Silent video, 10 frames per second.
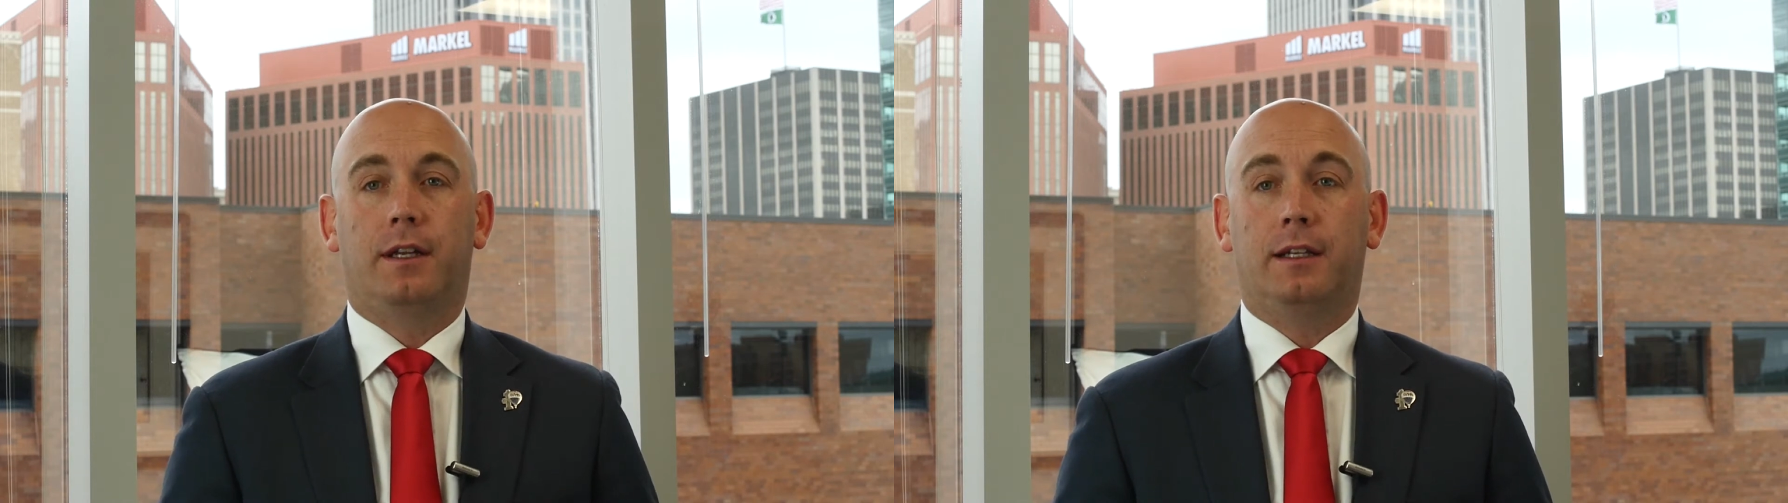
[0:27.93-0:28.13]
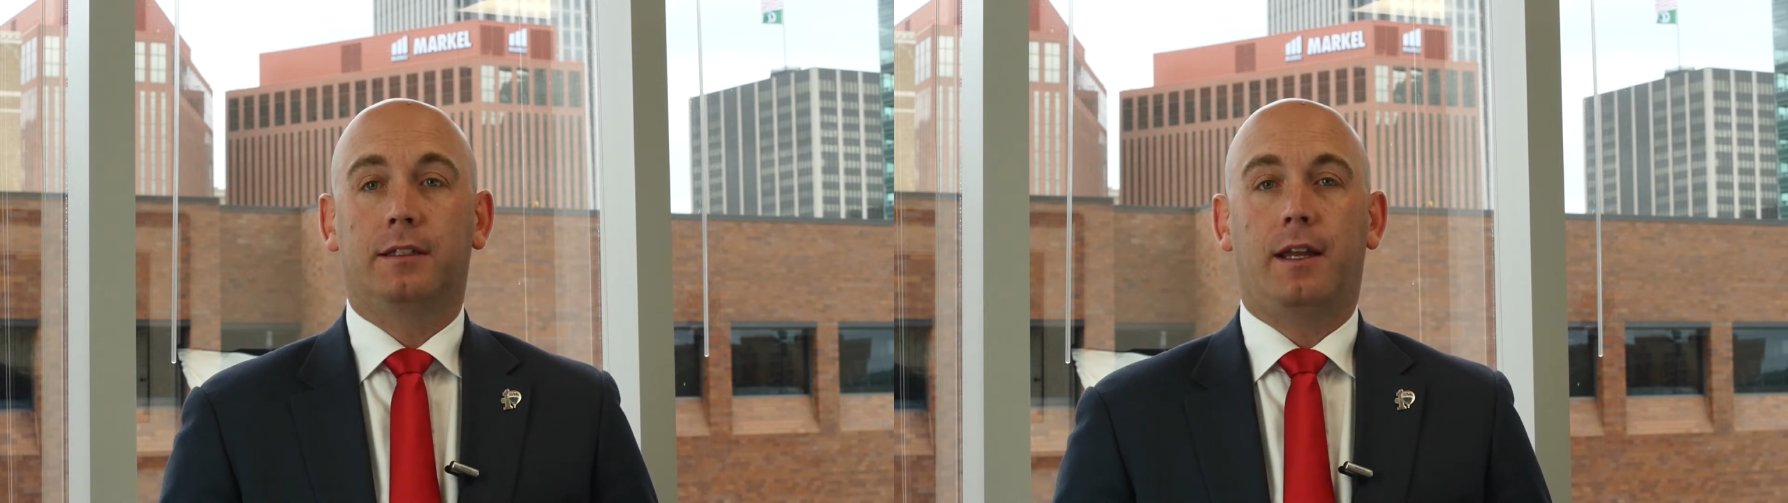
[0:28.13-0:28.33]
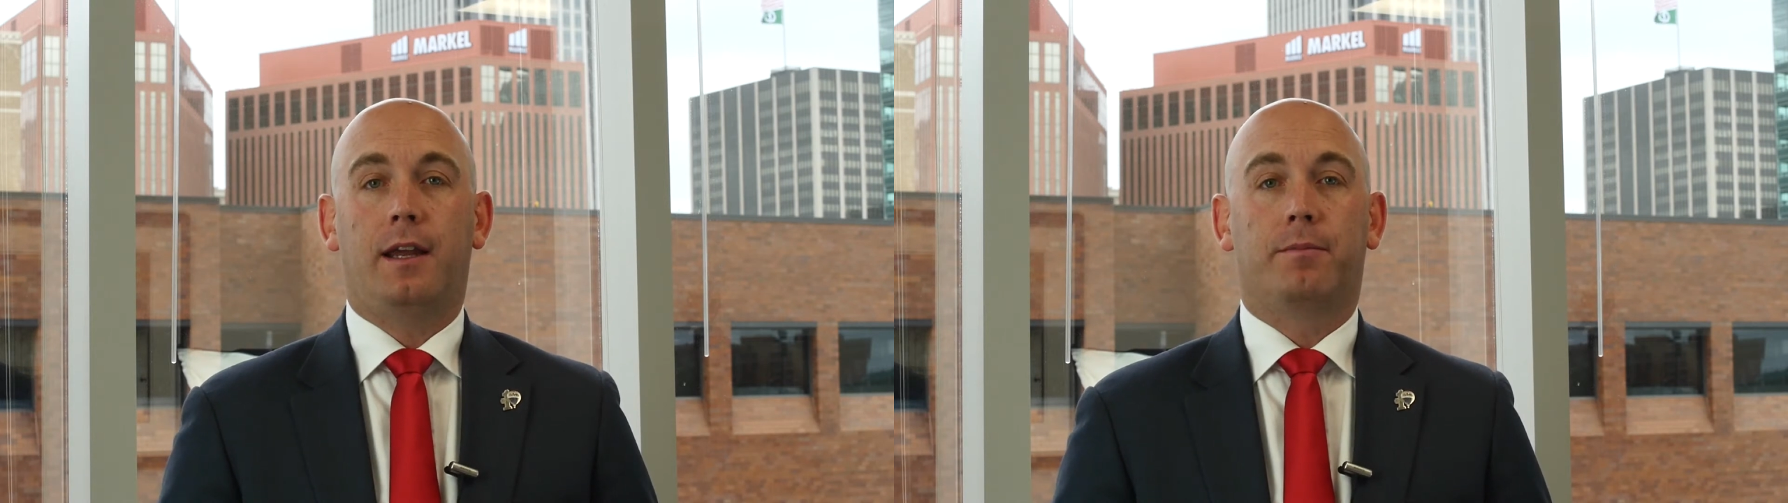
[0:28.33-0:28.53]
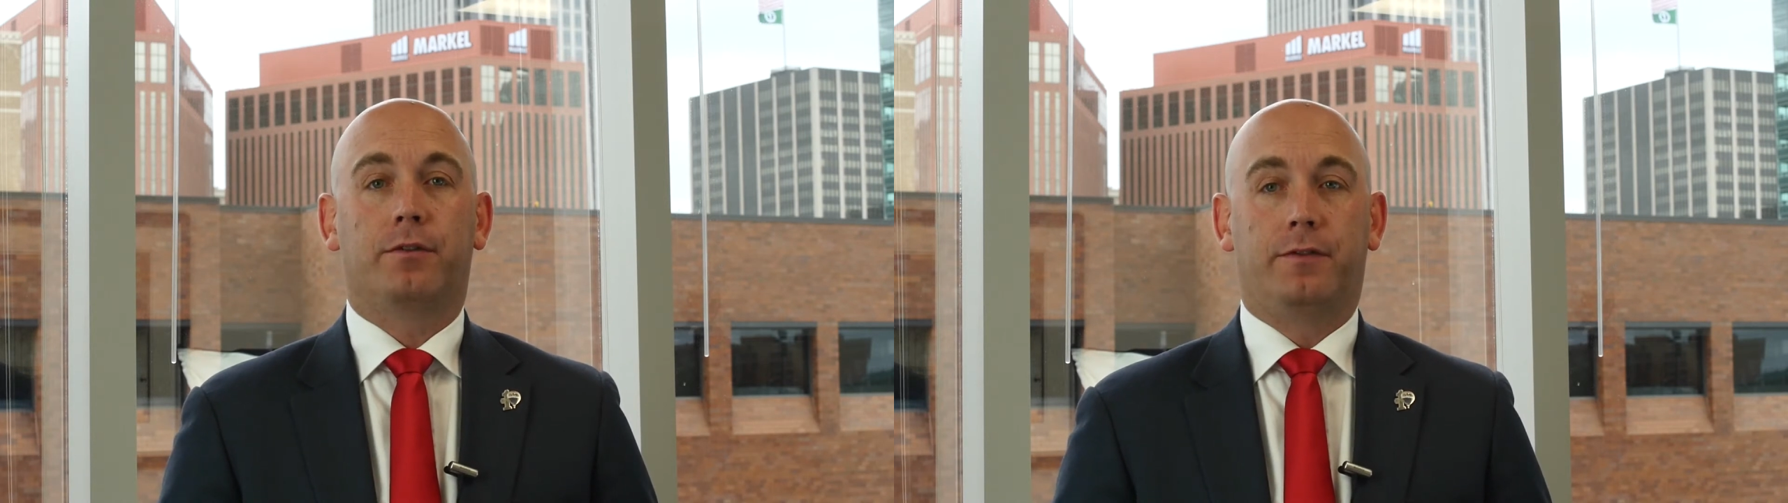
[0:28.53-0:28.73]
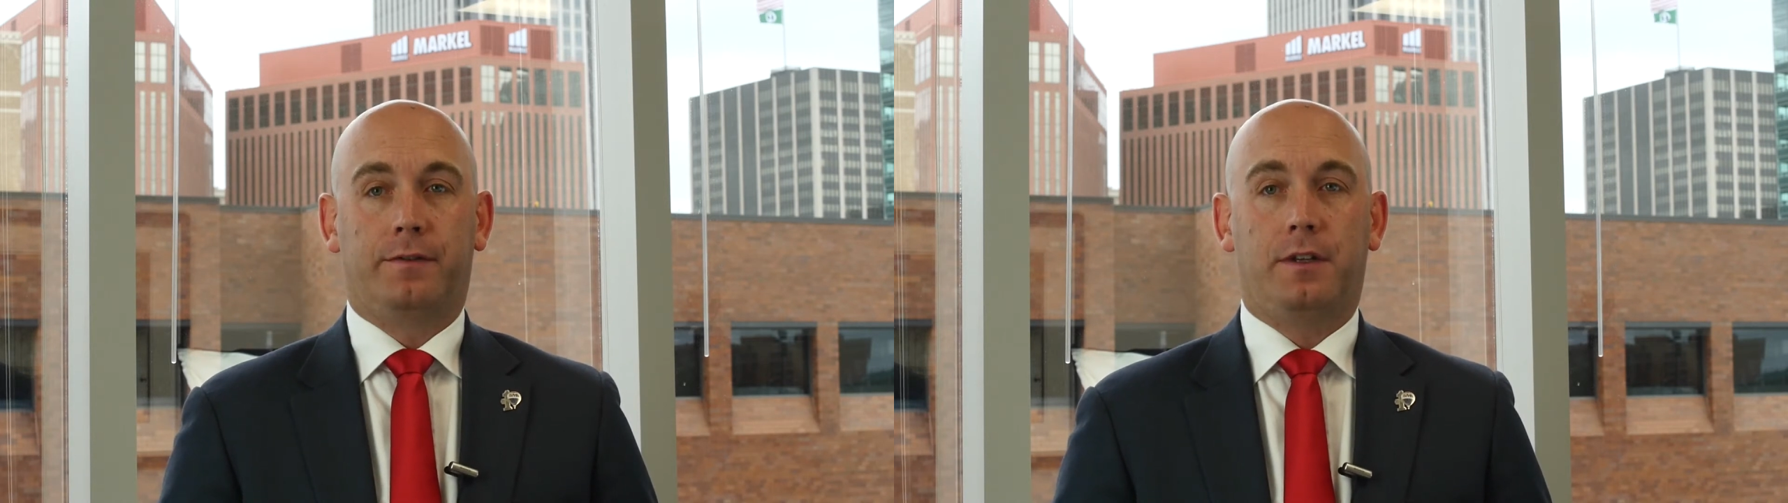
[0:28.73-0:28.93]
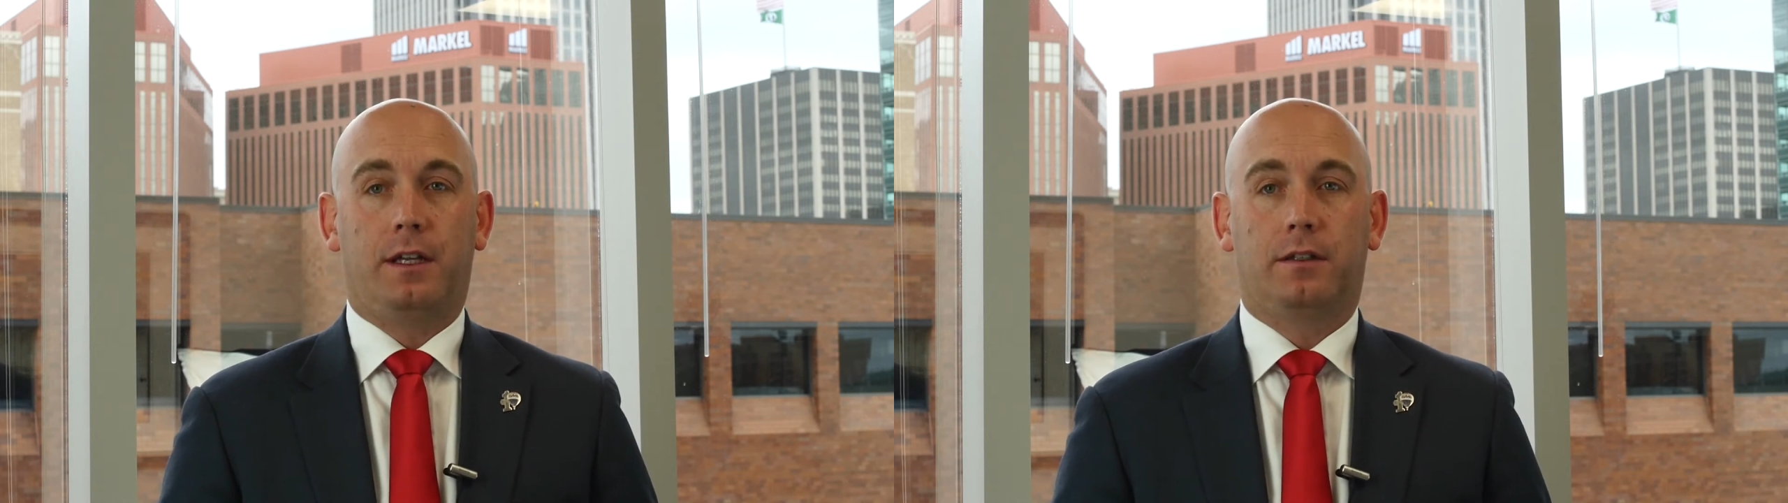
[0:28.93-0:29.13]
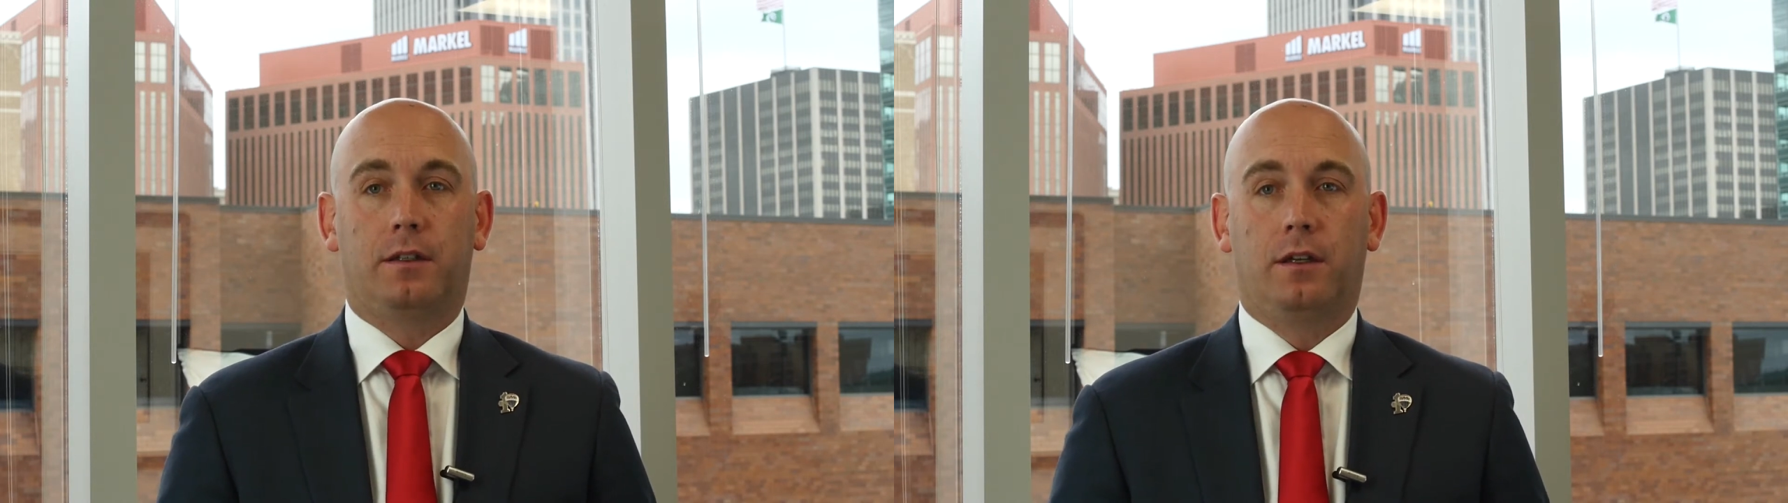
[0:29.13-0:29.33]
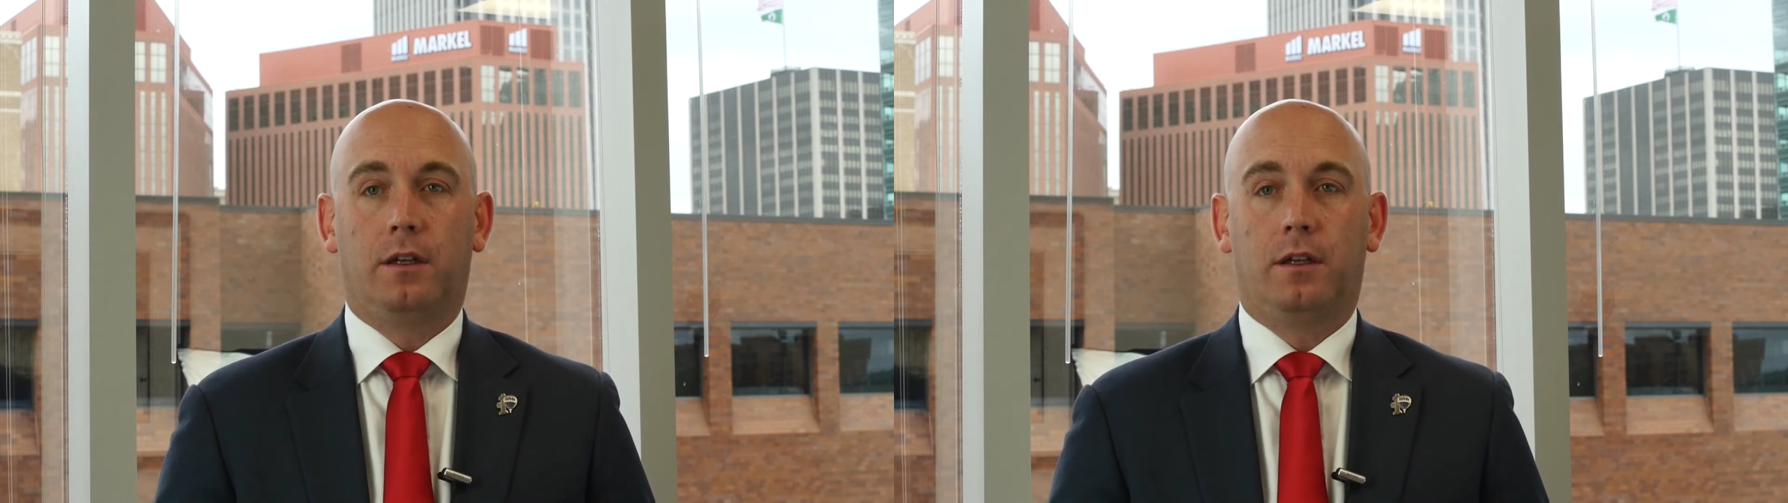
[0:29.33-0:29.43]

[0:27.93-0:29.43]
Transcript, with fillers: the next April 15th.